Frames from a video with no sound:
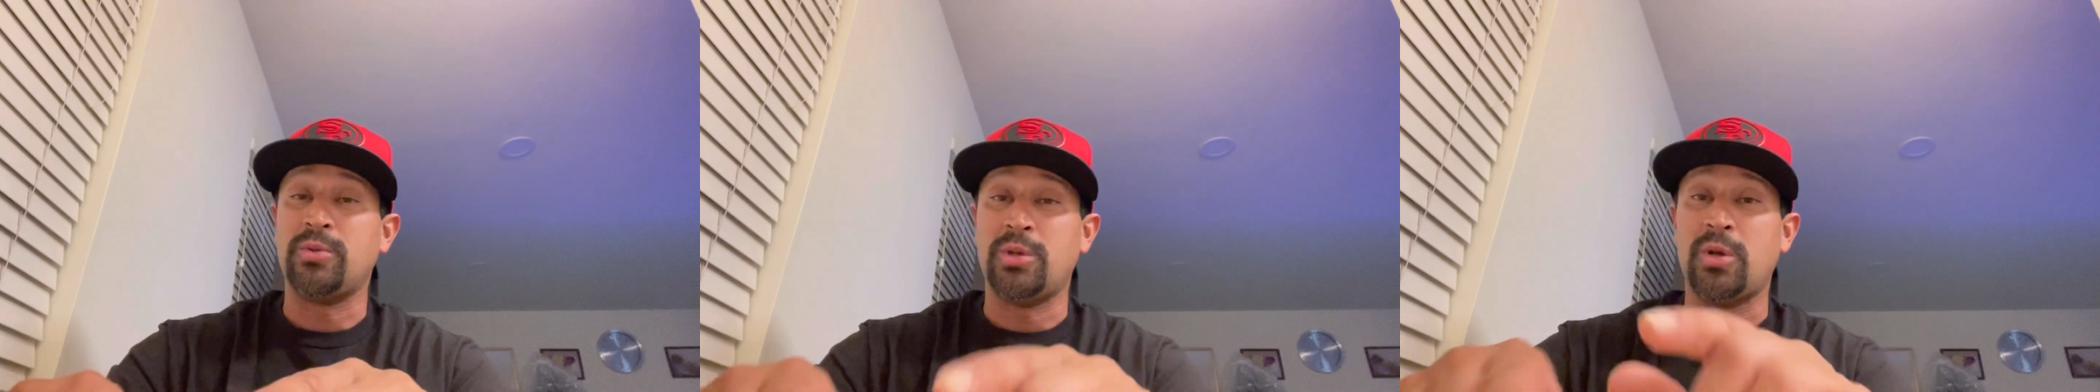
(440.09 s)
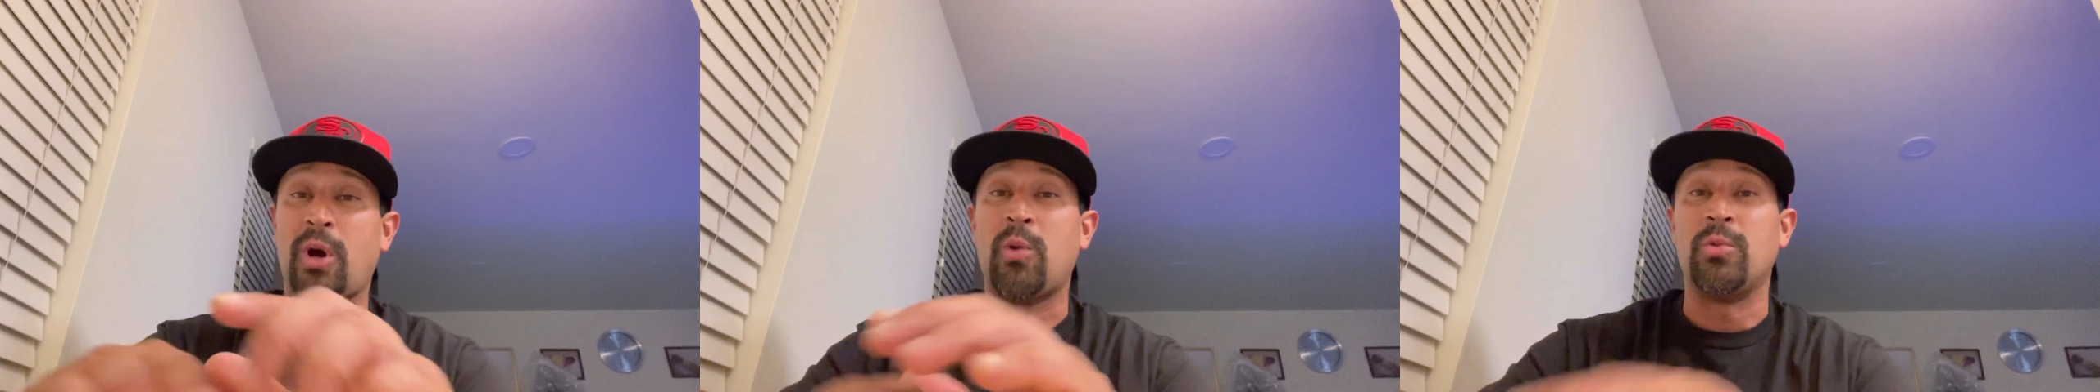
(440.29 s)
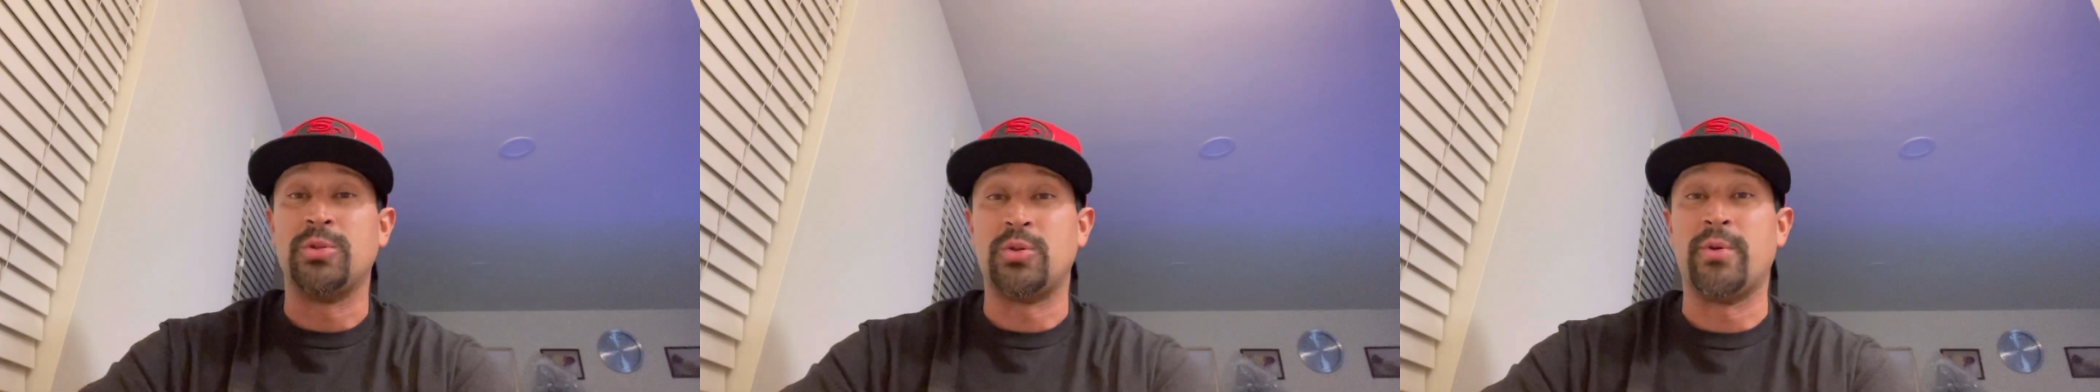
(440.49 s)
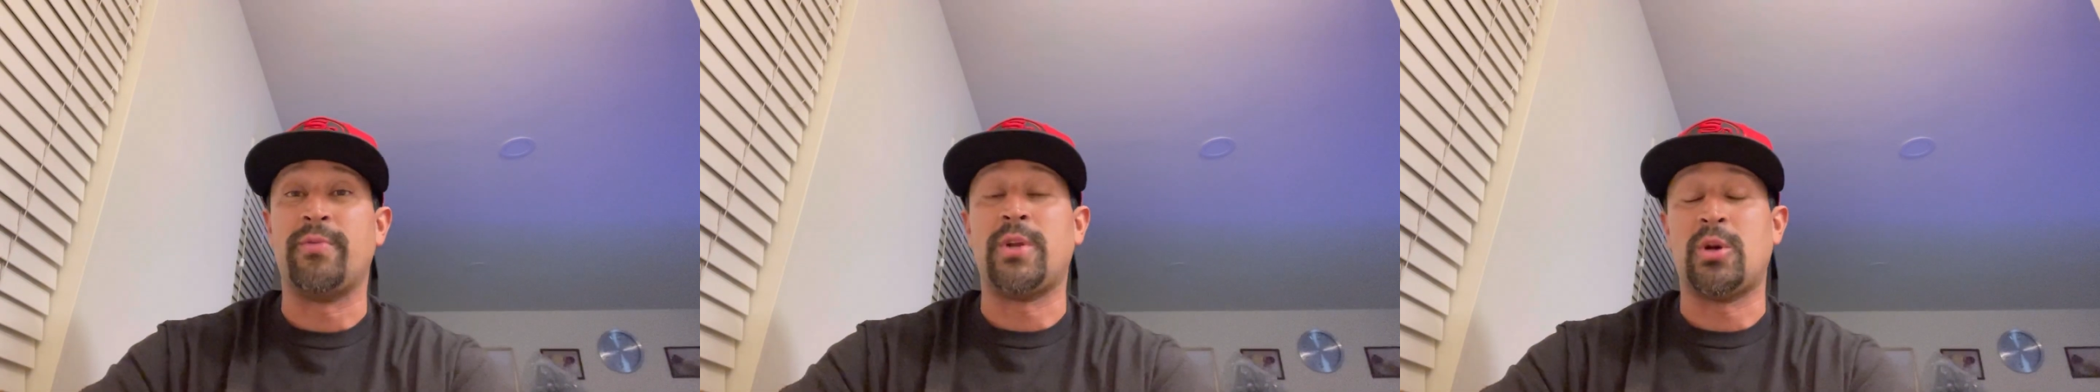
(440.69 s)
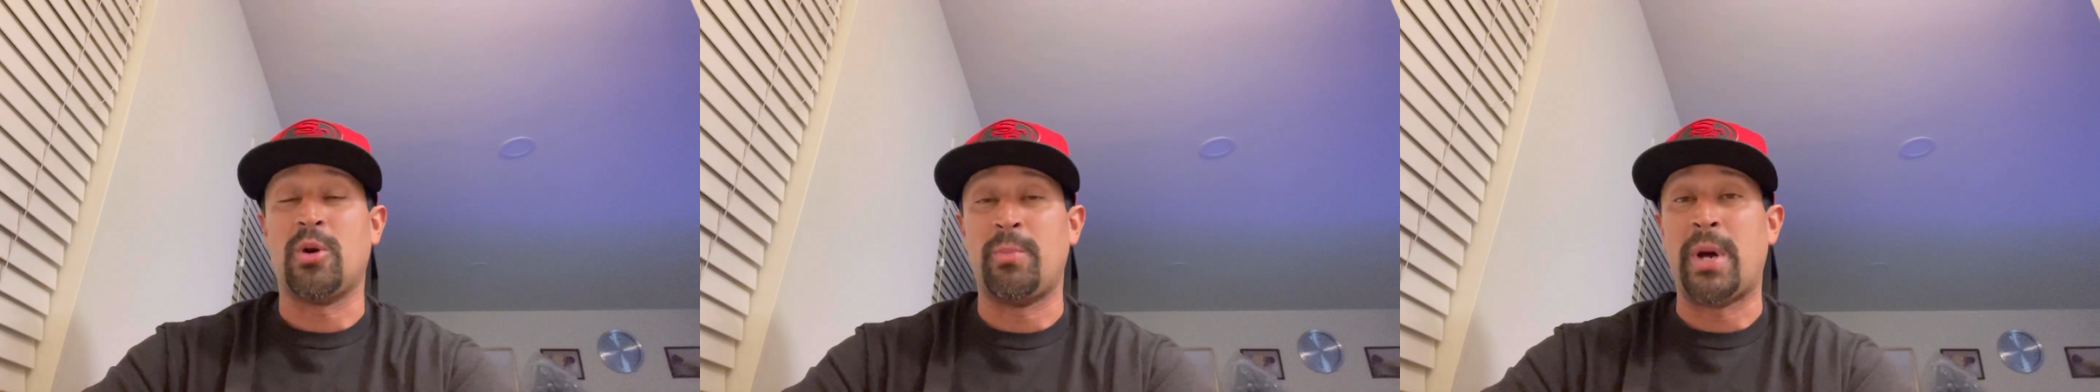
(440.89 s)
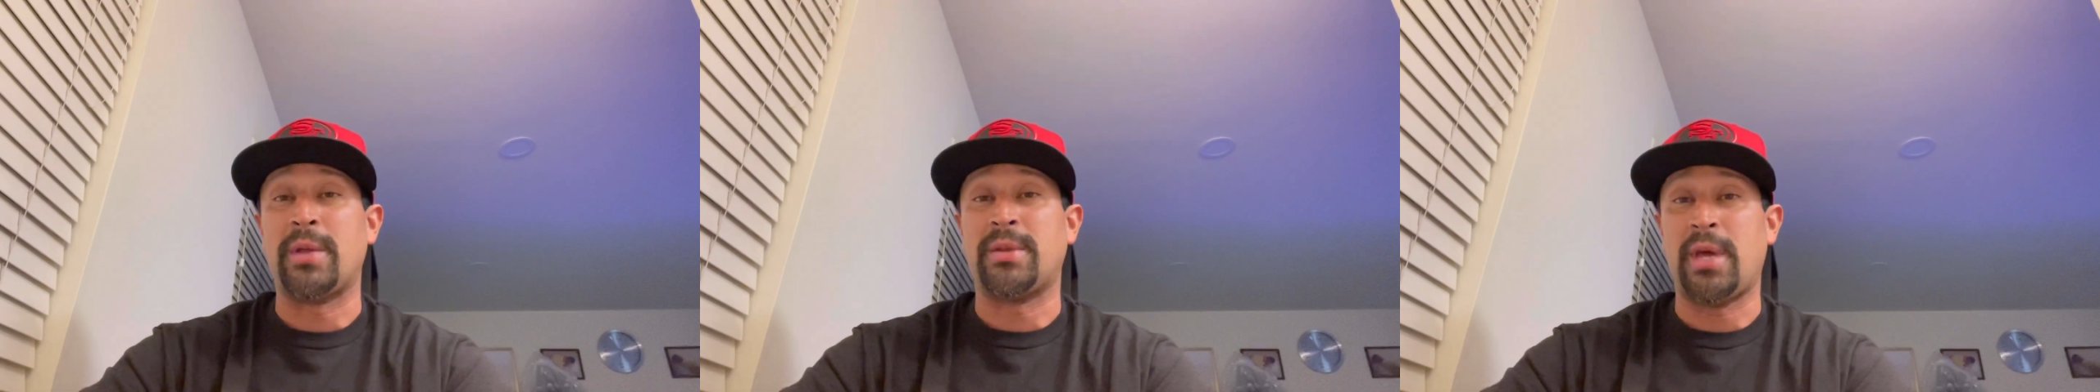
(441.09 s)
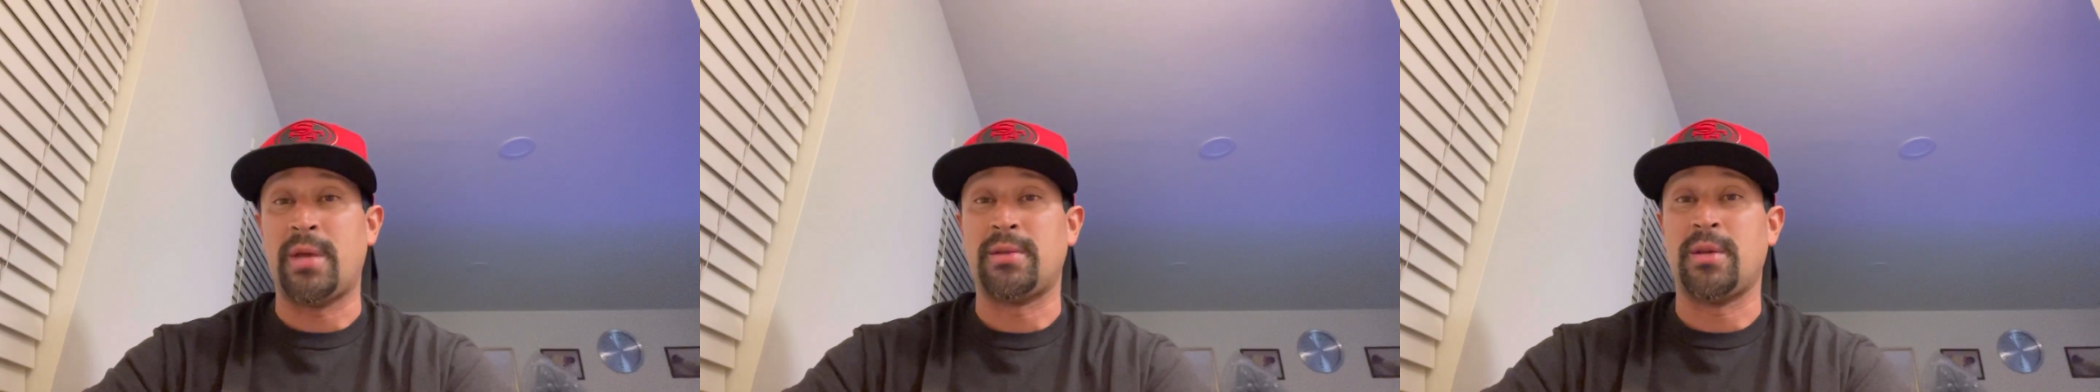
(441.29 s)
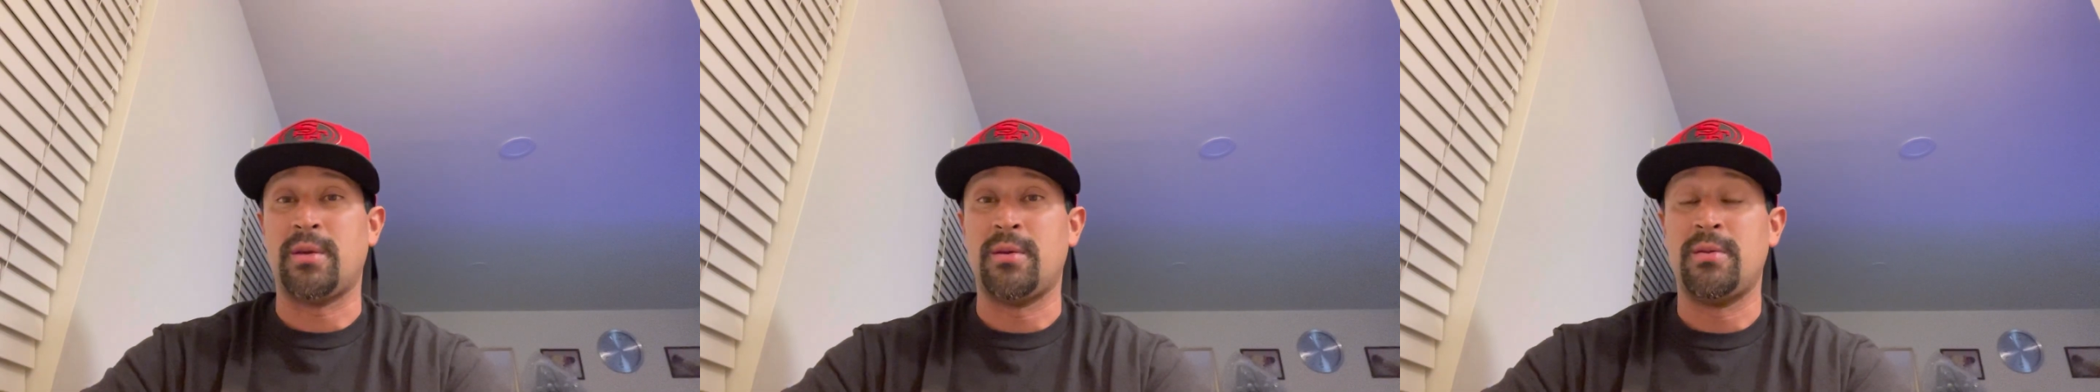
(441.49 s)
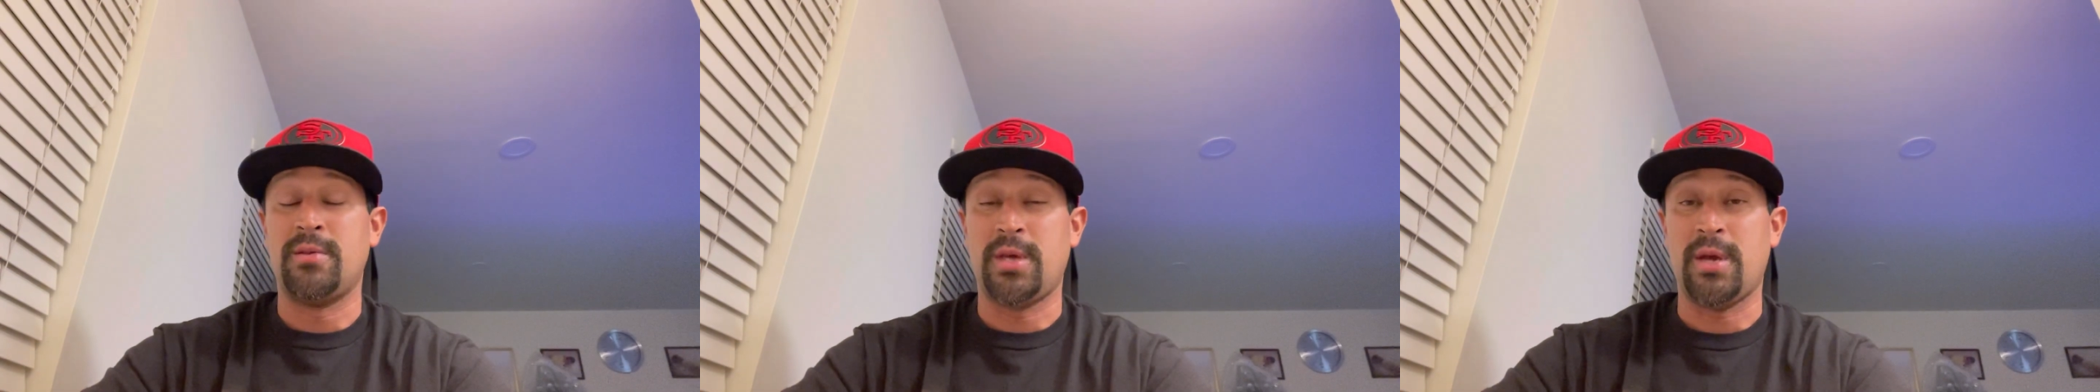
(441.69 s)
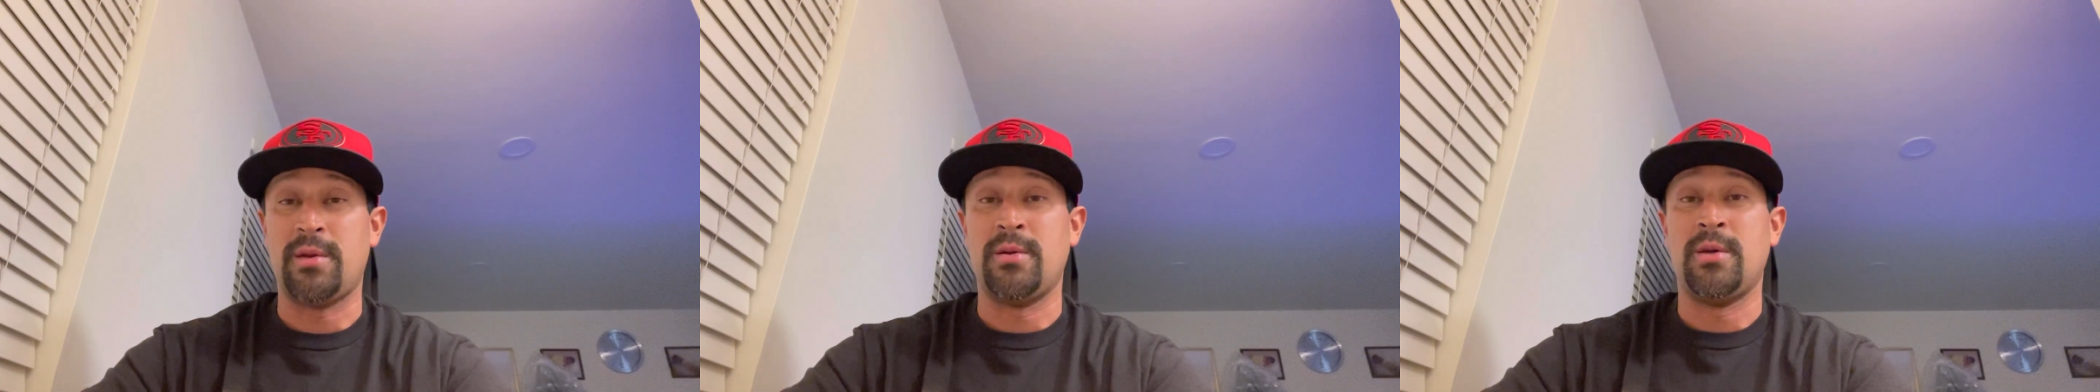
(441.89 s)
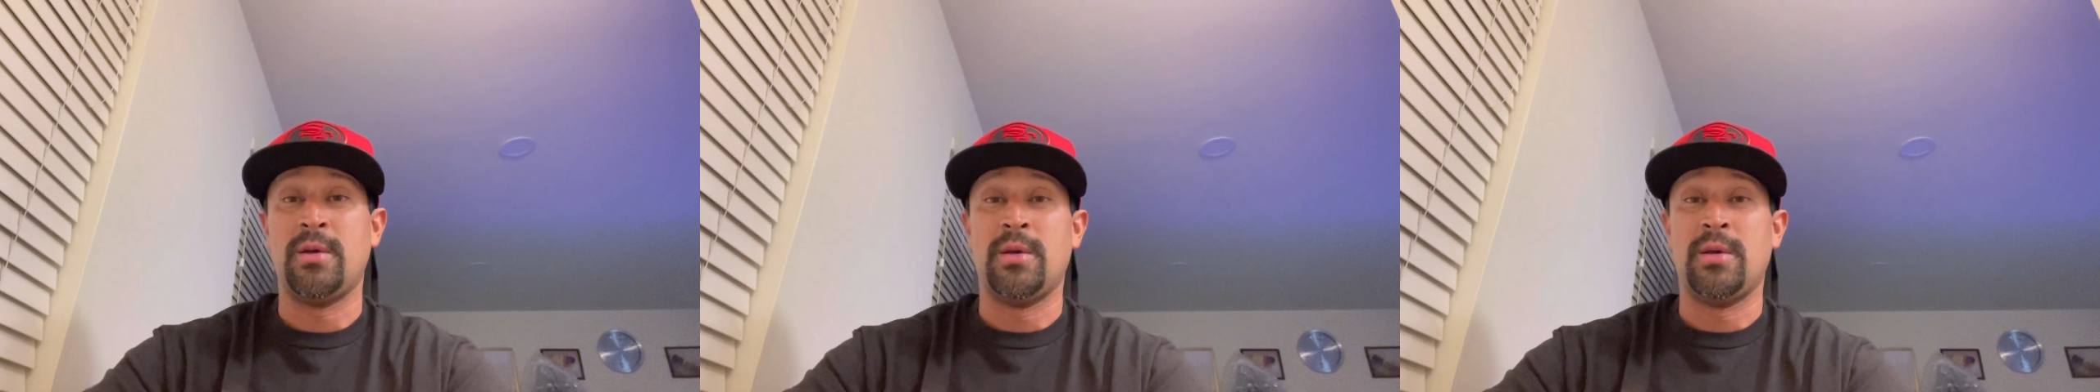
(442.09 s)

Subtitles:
you know, I will do a video about that then